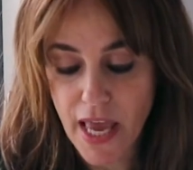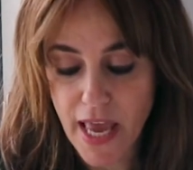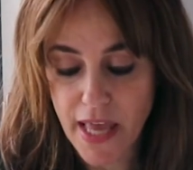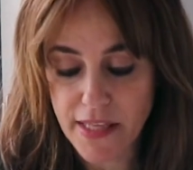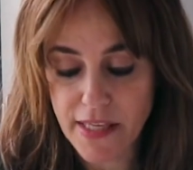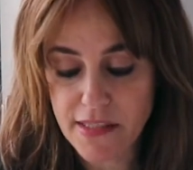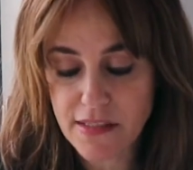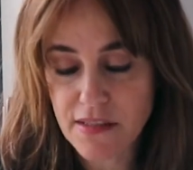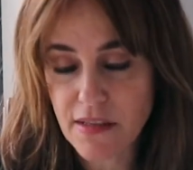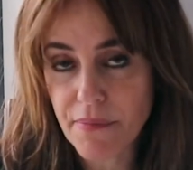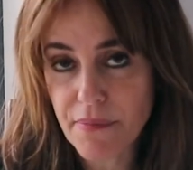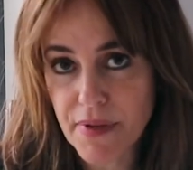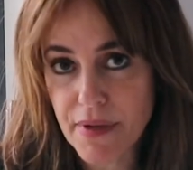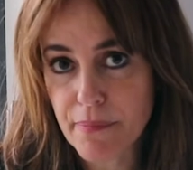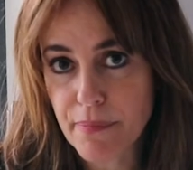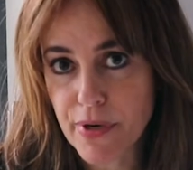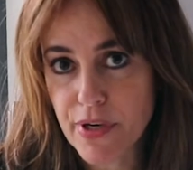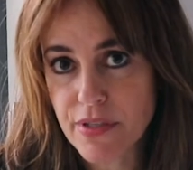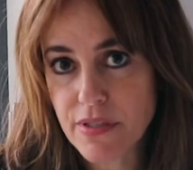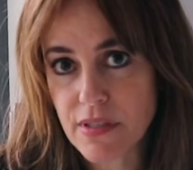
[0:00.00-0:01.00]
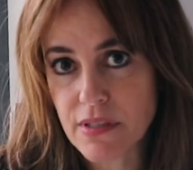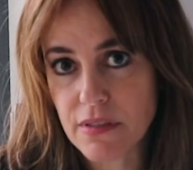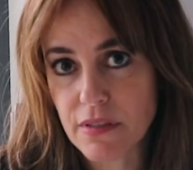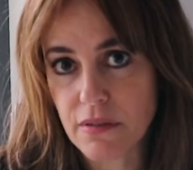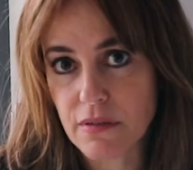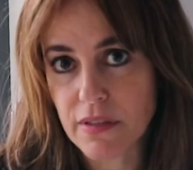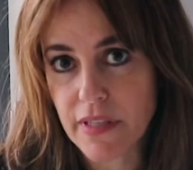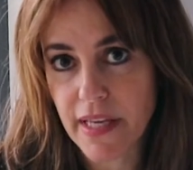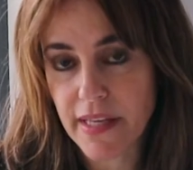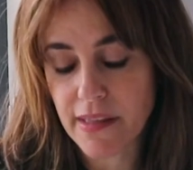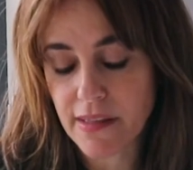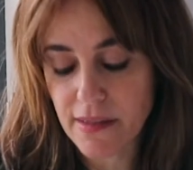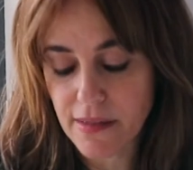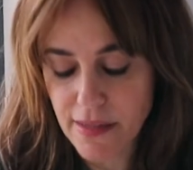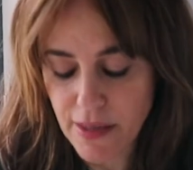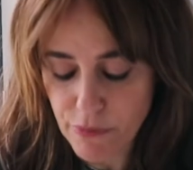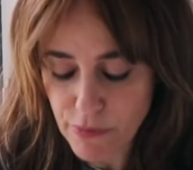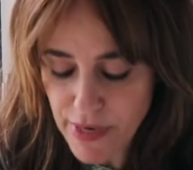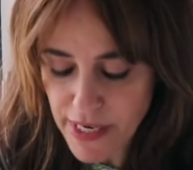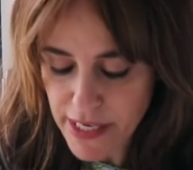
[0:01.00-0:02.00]
And it's something personal. They
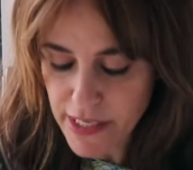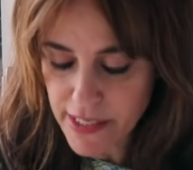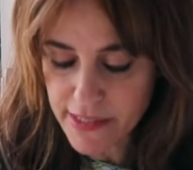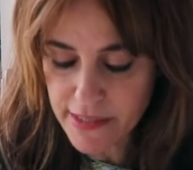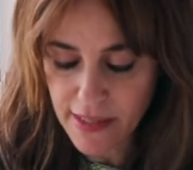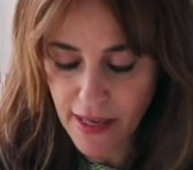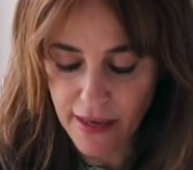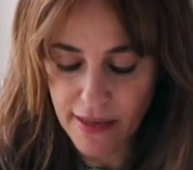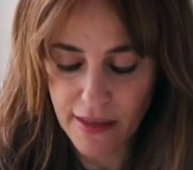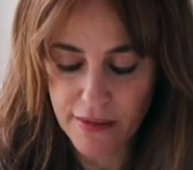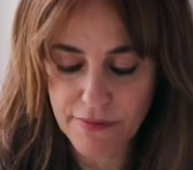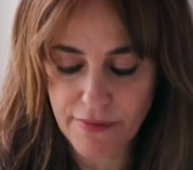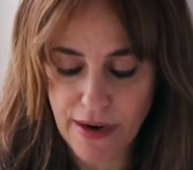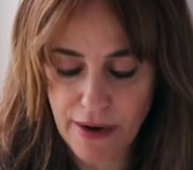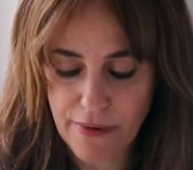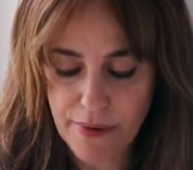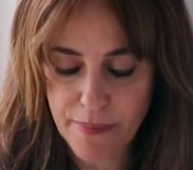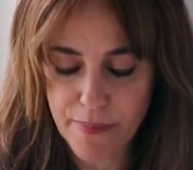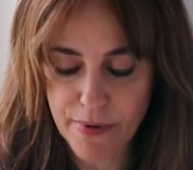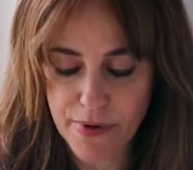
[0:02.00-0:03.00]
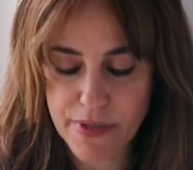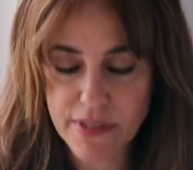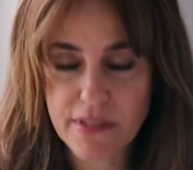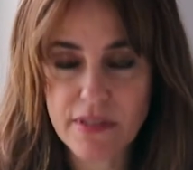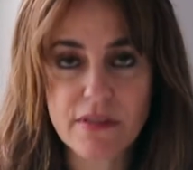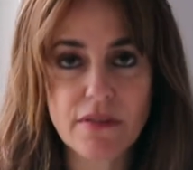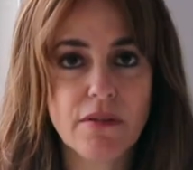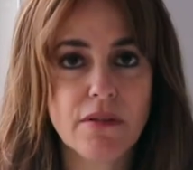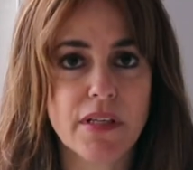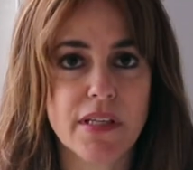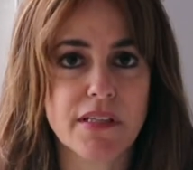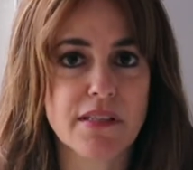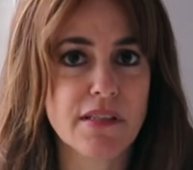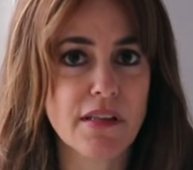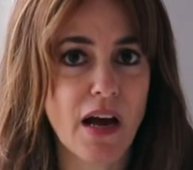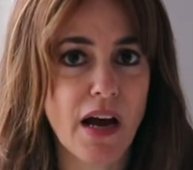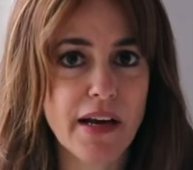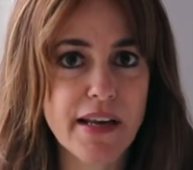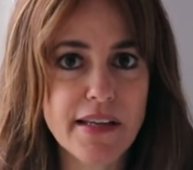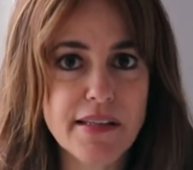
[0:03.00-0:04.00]
really take it very personal. It's
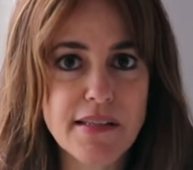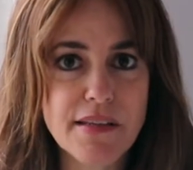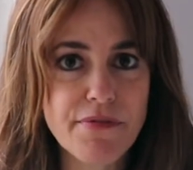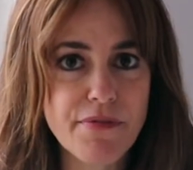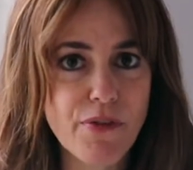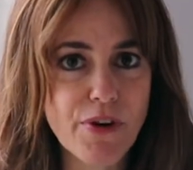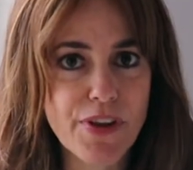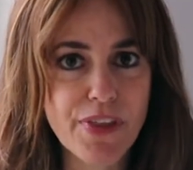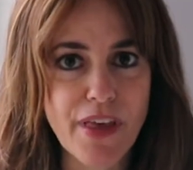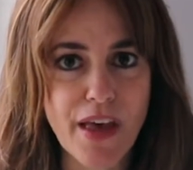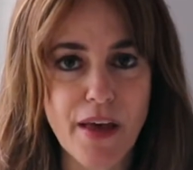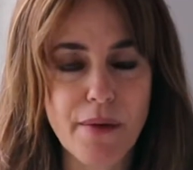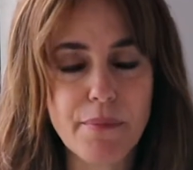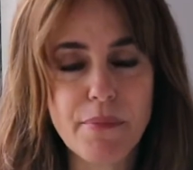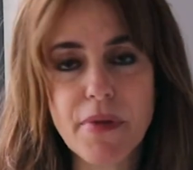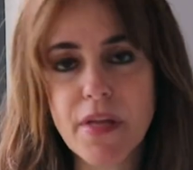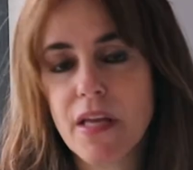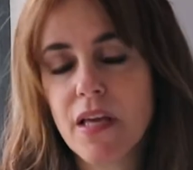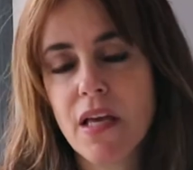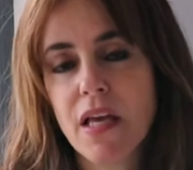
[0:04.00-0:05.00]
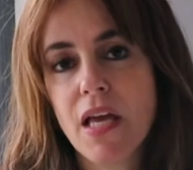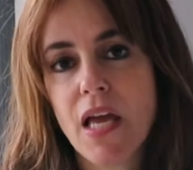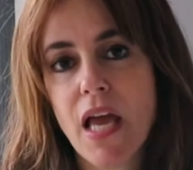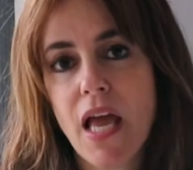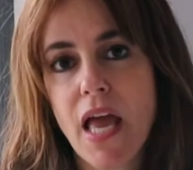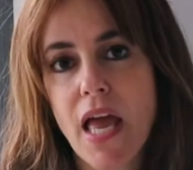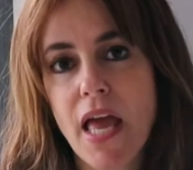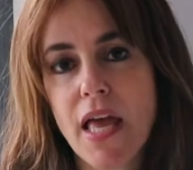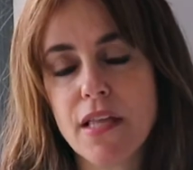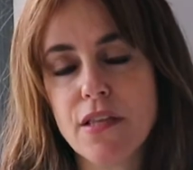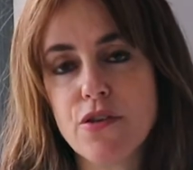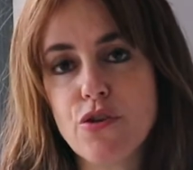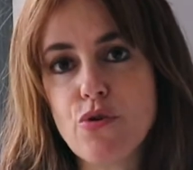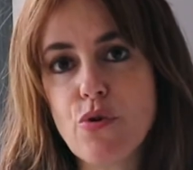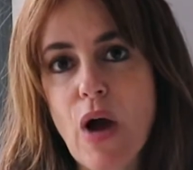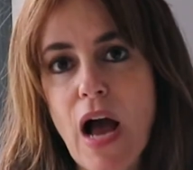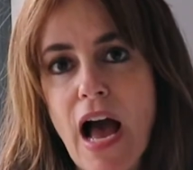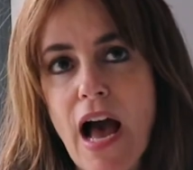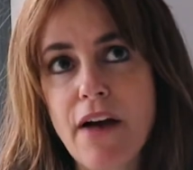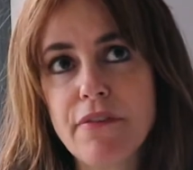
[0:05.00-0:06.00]
not easy for them, and you
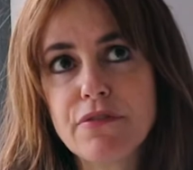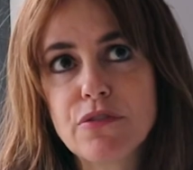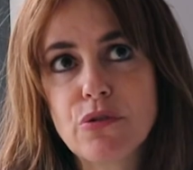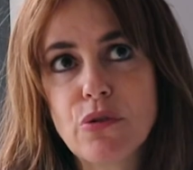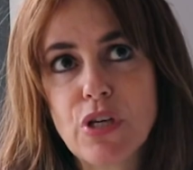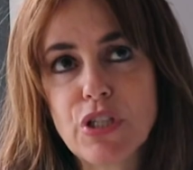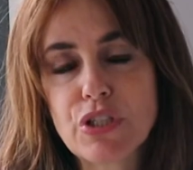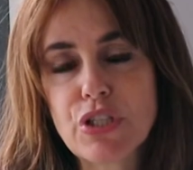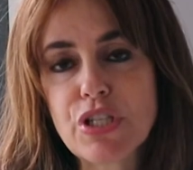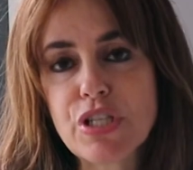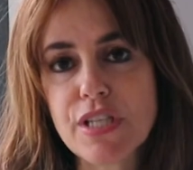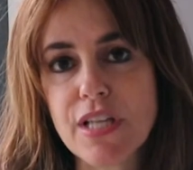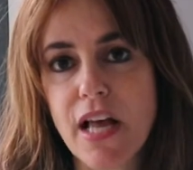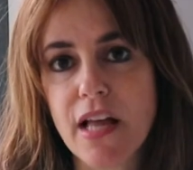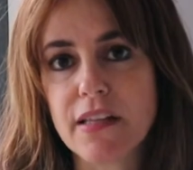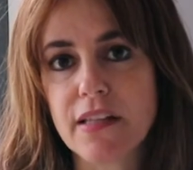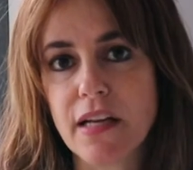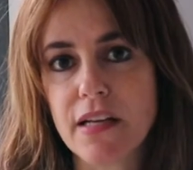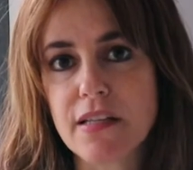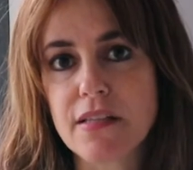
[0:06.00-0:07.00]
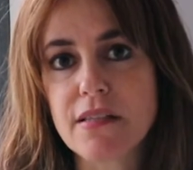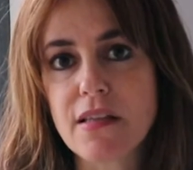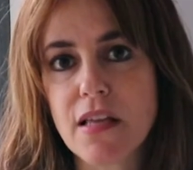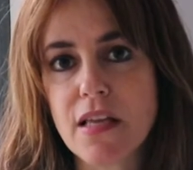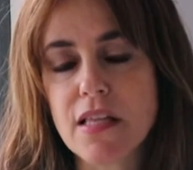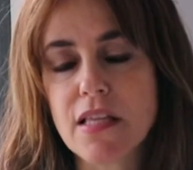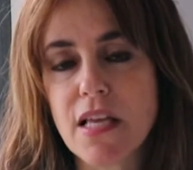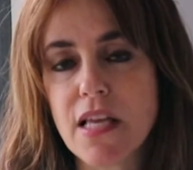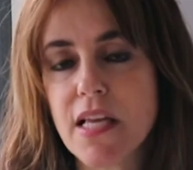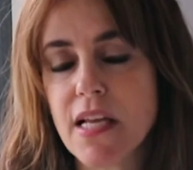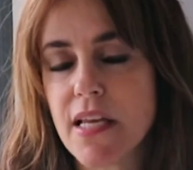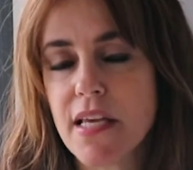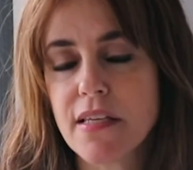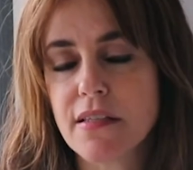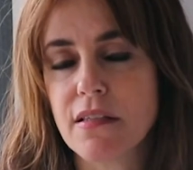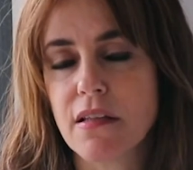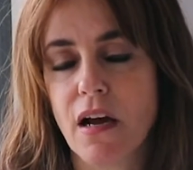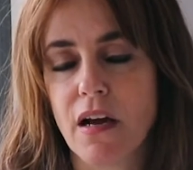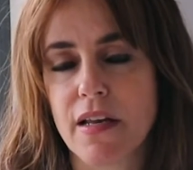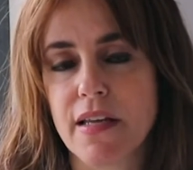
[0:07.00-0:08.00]
have to understand that it
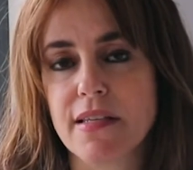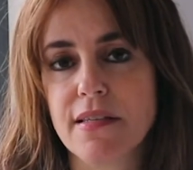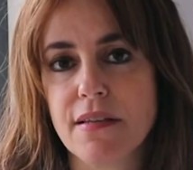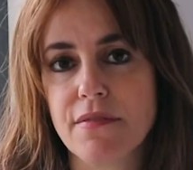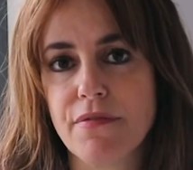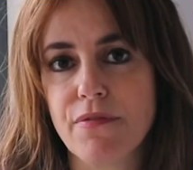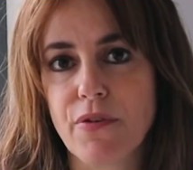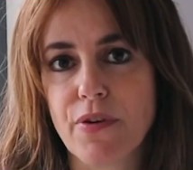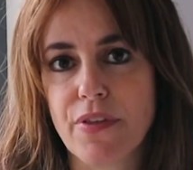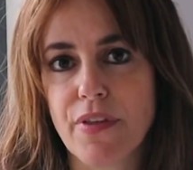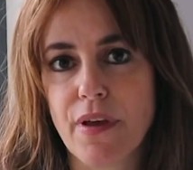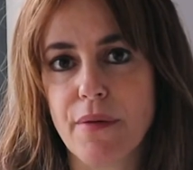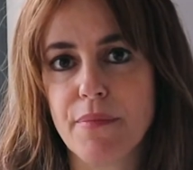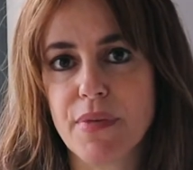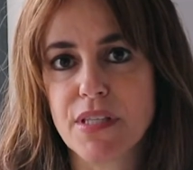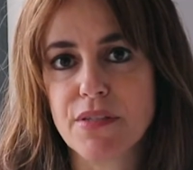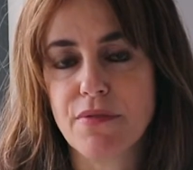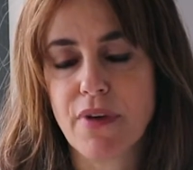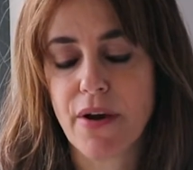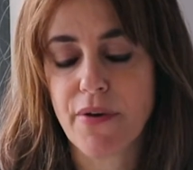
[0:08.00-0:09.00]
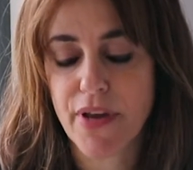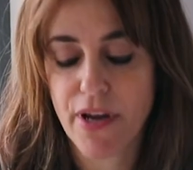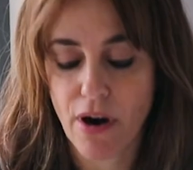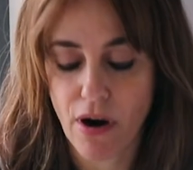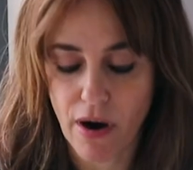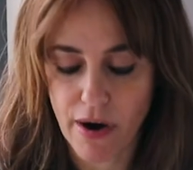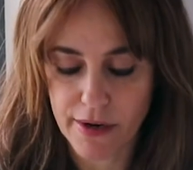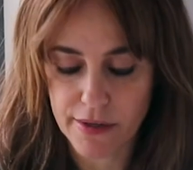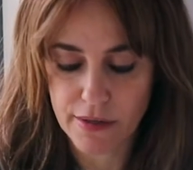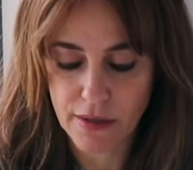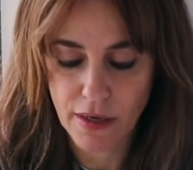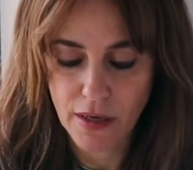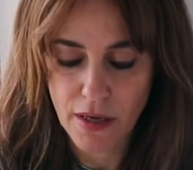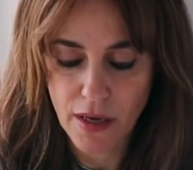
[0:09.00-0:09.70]
is not easy for them. It's very hard.